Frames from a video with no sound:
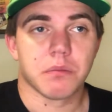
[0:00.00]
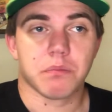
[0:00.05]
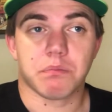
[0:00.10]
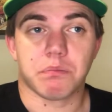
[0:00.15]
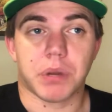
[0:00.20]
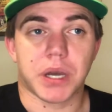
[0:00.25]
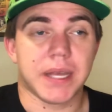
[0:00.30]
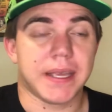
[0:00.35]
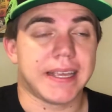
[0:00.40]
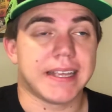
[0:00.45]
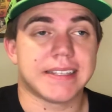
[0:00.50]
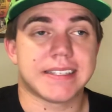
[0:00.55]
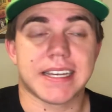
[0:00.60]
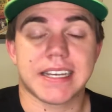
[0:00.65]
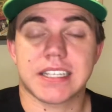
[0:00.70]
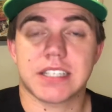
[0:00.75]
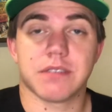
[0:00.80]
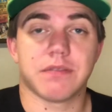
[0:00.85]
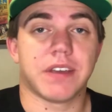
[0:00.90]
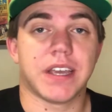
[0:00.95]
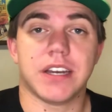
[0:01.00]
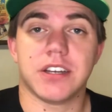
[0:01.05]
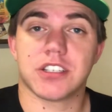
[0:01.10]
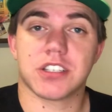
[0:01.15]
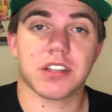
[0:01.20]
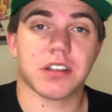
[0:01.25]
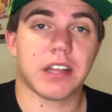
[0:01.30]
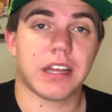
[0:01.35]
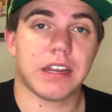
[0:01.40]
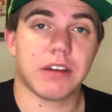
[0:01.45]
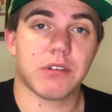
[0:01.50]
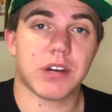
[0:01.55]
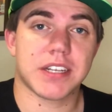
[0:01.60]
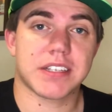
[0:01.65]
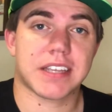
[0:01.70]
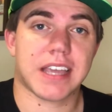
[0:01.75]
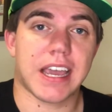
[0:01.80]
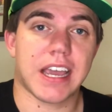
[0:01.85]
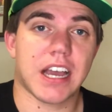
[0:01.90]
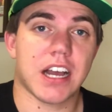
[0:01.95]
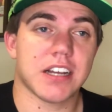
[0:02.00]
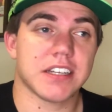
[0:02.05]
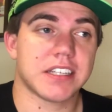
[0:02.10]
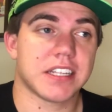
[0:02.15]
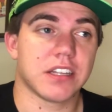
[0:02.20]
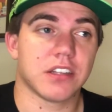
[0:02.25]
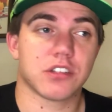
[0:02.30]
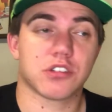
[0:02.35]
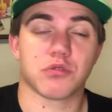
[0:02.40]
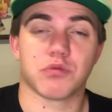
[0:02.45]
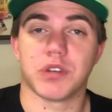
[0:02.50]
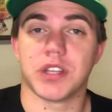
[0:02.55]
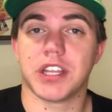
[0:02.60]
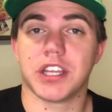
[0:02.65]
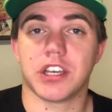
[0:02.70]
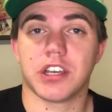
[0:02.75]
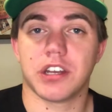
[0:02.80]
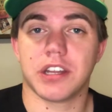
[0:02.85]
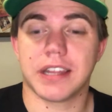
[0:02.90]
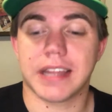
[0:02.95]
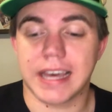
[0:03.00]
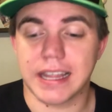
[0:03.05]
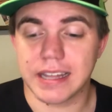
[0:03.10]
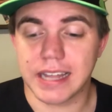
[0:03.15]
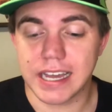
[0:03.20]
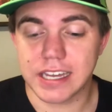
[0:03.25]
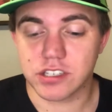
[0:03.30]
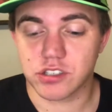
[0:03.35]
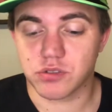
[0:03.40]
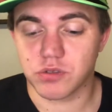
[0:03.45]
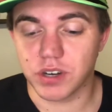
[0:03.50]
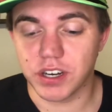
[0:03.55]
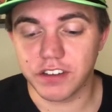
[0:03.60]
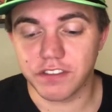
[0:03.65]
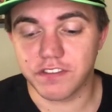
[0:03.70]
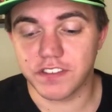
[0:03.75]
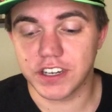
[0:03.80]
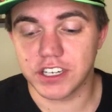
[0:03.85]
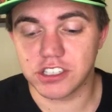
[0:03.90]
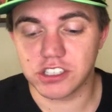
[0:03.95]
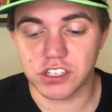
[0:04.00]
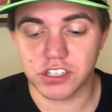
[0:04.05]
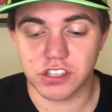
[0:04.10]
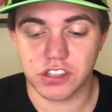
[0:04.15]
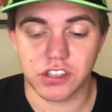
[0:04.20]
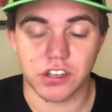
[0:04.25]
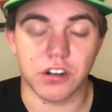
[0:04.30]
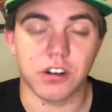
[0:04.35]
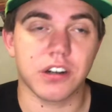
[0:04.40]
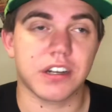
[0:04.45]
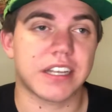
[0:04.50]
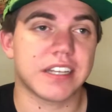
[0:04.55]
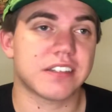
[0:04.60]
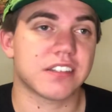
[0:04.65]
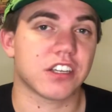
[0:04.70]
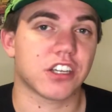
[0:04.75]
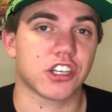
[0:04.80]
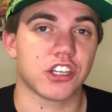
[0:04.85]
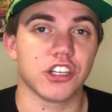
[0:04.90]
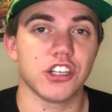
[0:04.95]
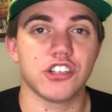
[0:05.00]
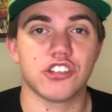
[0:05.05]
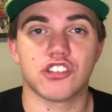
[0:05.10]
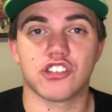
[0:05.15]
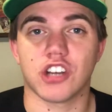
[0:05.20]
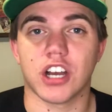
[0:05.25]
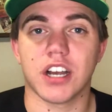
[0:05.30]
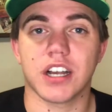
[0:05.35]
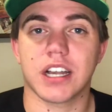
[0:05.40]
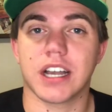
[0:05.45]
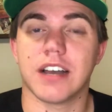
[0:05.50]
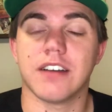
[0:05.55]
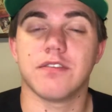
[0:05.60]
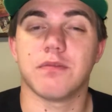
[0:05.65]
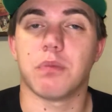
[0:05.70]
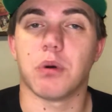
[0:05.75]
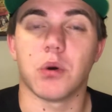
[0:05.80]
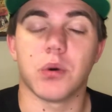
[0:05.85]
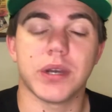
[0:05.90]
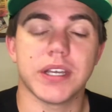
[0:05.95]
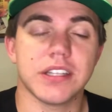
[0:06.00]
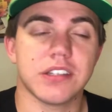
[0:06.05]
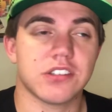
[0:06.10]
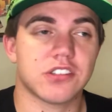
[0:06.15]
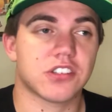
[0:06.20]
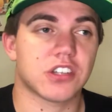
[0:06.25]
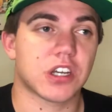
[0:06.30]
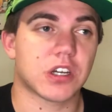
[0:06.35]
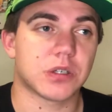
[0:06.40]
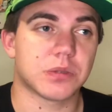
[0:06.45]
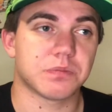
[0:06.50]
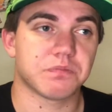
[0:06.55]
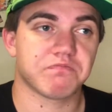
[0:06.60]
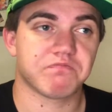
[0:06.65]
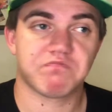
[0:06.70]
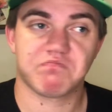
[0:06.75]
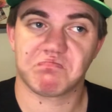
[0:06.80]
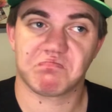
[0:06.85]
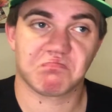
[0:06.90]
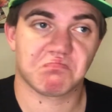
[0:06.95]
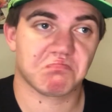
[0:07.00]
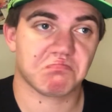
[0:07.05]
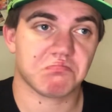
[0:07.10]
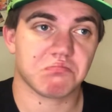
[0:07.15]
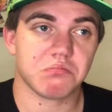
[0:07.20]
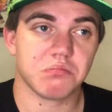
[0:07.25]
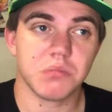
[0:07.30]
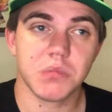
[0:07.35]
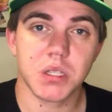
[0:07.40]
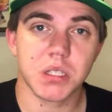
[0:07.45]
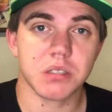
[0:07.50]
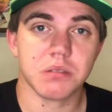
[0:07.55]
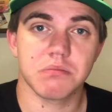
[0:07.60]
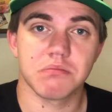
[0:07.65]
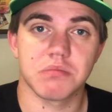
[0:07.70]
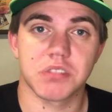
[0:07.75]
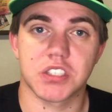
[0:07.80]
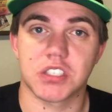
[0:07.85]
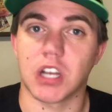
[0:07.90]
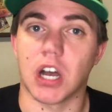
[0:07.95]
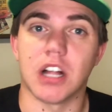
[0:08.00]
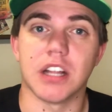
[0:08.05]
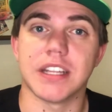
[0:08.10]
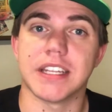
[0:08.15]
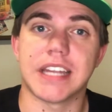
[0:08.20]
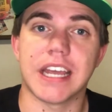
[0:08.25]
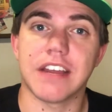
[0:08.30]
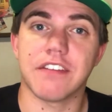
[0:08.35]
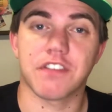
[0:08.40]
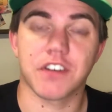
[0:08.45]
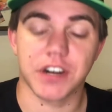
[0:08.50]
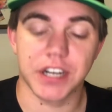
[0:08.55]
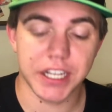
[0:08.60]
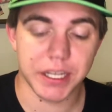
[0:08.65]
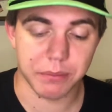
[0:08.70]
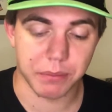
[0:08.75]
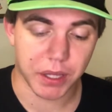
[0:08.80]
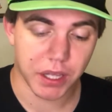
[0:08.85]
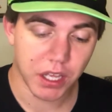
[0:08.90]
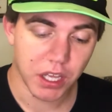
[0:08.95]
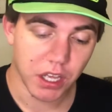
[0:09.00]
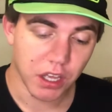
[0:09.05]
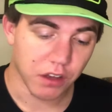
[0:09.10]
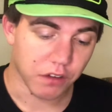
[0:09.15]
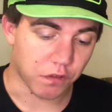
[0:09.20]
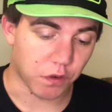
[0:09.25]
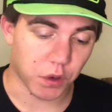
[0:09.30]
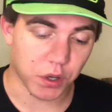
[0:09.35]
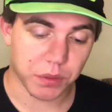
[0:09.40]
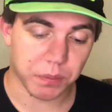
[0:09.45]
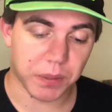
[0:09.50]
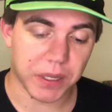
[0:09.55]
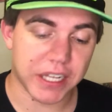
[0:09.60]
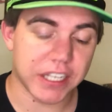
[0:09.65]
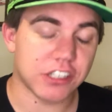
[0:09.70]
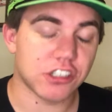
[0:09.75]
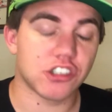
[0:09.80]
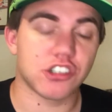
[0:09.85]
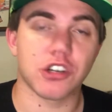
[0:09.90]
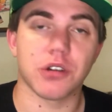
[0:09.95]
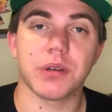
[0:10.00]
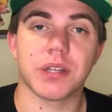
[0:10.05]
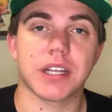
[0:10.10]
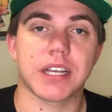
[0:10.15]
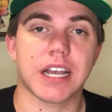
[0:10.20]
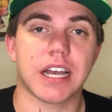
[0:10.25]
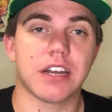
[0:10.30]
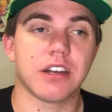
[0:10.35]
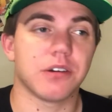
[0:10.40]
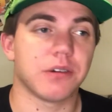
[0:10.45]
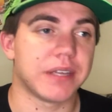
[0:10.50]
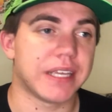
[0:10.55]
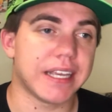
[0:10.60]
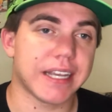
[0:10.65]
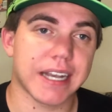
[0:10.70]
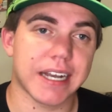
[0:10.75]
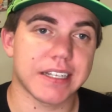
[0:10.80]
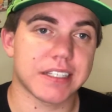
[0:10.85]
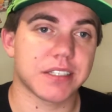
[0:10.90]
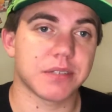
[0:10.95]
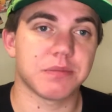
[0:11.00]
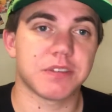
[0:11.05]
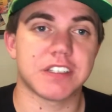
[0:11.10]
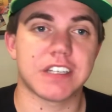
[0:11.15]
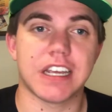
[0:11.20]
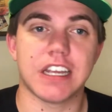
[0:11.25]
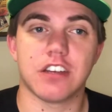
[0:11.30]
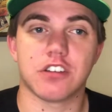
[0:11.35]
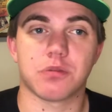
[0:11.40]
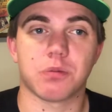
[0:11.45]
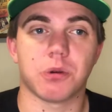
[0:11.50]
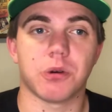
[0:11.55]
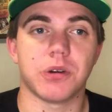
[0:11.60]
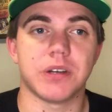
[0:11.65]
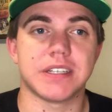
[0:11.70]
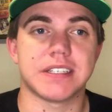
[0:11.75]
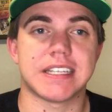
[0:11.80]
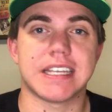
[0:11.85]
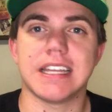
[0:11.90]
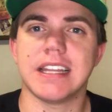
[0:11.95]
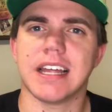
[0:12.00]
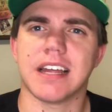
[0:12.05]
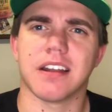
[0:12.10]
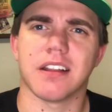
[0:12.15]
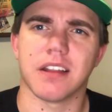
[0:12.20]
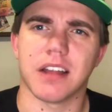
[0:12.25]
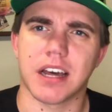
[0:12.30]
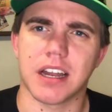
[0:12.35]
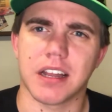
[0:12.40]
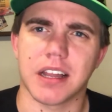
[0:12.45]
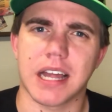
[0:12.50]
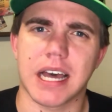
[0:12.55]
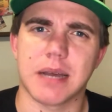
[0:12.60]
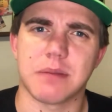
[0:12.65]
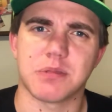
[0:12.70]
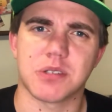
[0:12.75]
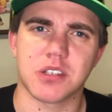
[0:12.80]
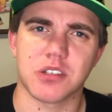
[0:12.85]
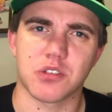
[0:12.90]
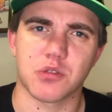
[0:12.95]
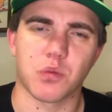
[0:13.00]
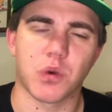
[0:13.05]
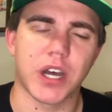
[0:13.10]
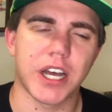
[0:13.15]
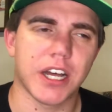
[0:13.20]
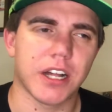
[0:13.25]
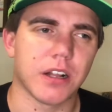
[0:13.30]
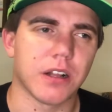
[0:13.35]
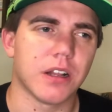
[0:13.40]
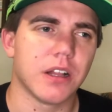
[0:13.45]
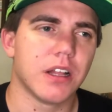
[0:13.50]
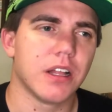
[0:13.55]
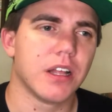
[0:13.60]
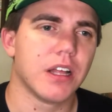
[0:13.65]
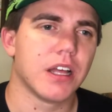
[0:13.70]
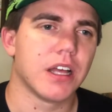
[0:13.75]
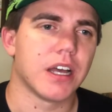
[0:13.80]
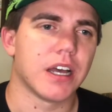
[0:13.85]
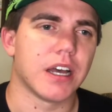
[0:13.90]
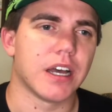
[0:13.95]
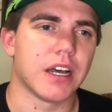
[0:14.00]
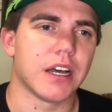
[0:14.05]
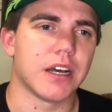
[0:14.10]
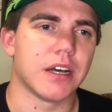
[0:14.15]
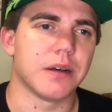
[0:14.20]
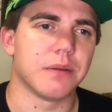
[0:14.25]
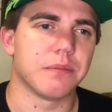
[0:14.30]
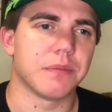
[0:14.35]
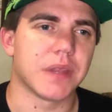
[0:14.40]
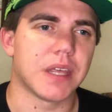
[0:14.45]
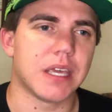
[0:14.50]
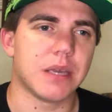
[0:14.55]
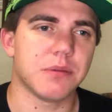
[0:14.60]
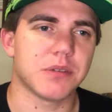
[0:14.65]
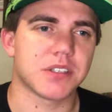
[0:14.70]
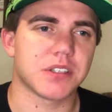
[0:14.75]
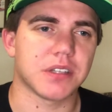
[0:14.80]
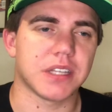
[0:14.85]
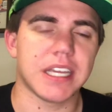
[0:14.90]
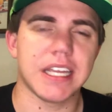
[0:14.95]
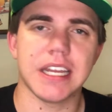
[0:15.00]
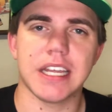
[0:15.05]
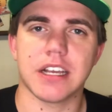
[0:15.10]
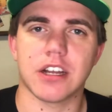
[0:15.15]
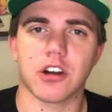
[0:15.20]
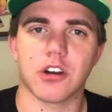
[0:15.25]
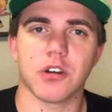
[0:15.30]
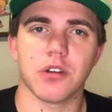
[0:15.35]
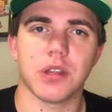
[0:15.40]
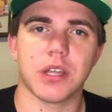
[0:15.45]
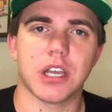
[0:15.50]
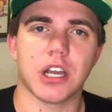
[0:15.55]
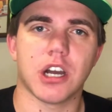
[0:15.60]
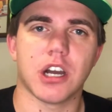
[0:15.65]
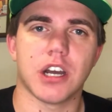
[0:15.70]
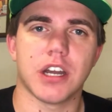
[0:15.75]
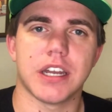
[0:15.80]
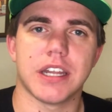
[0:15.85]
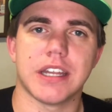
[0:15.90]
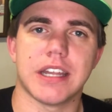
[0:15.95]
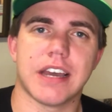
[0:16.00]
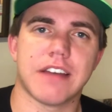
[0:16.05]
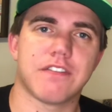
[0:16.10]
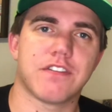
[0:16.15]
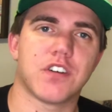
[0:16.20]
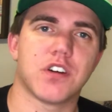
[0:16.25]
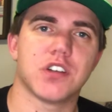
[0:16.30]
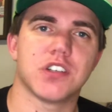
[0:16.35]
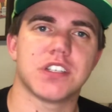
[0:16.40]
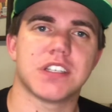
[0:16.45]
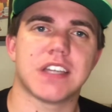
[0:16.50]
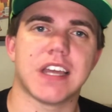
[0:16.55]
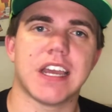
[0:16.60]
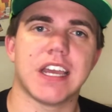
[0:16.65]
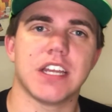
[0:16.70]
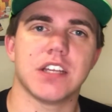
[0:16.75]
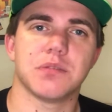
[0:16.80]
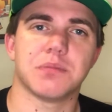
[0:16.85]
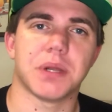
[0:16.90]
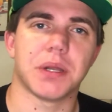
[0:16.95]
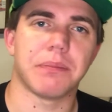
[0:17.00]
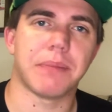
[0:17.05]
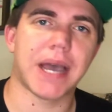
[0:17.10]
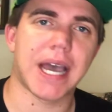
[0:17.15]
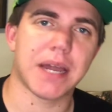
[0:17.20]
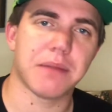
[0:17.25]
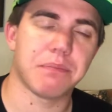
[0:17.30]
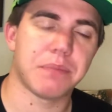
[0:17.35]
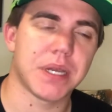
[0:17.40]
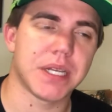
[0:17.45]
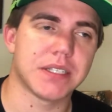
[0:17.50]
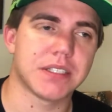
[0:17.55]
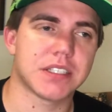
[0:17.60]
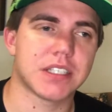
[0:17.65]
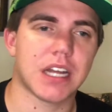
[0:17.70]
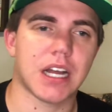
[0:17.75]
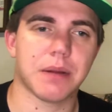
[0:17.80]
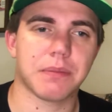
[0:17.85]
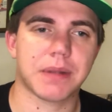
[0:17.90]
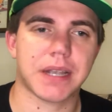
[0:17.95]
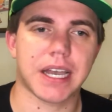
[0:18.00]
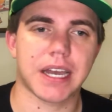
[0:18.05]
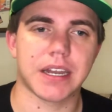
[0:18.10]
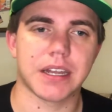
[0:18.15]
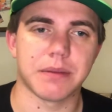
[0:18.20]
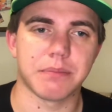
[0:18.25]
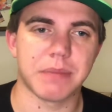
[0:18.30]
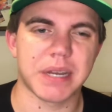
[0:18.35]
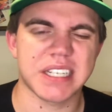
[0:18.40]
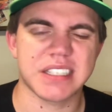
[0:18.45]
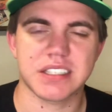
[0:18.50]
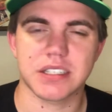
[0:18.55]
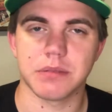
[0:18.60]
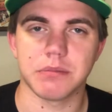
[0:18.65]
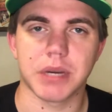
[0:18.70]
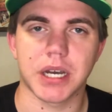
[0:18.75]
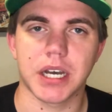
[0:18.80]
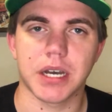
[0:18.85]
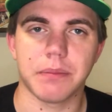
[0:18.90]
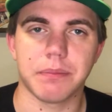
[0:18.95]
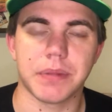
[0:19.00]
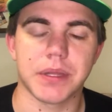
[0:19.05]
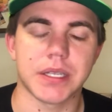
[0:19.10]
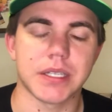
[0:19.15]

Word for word: But he takes advantage of the late race chaos. He looked really good in that last run, finishes third, gets a good chunk of points. So, solid day for him. Fourth place, Joey Logano. He got some stage points. He led a lot of laps as well. Um, he was leading early on in that first stage, but a bad pit stop kind of messed him up.